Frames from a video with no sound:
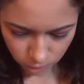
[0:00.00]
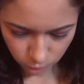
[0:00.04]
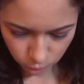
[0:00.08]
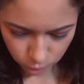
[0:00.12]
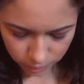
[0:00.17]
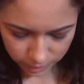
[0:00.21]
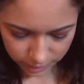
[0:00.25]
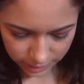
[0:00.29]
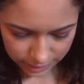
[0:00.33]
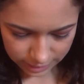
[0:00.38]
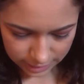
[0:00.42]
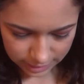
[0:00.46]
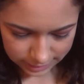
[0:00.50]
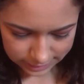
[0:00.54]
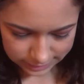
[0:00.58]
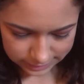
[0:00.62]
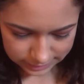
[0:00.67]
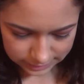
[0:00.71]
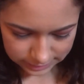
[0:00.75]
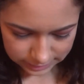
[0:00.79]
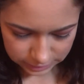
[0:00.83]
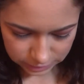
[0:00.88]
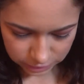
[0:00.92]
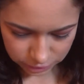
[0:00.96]
but I kind of like
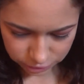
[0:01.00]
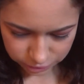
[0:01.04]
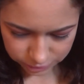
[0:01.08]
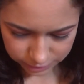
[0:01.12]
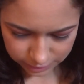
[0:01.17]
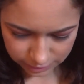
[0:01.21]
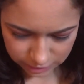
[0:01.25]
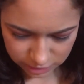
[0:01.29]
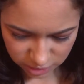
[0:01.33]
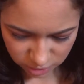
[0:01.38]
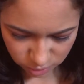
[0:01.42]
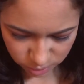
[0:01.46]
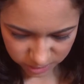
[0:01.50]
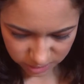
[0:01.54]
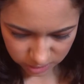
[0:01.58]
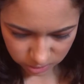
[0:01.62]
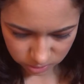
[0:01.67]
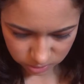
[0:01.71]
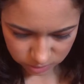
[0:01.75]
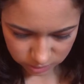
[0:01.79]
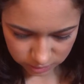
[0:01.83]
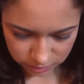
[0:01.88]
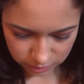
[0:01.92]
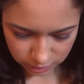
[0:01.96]
Secret. I should have went in
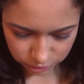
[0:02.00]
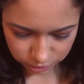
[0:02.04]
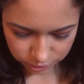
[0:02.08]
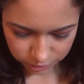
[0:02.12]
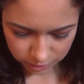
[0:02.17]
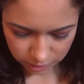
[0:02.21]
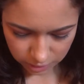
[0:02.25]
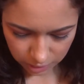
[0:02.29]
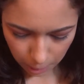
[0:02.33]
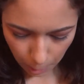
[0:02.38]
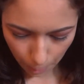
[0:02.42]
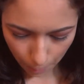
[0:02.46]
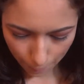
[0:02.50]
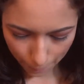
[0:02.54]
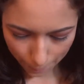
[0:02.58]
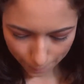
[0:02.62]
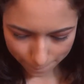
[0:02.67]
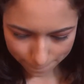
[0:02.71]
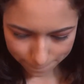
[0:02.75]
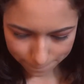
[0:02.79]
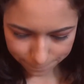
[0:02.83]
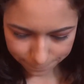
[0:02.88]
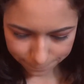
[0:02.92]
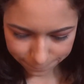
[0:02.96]
with Secret.
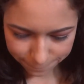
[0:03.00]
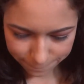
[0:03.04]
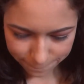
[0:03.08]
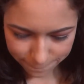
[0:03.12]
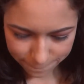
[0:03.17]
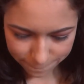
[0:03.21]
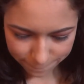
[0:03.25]
I'm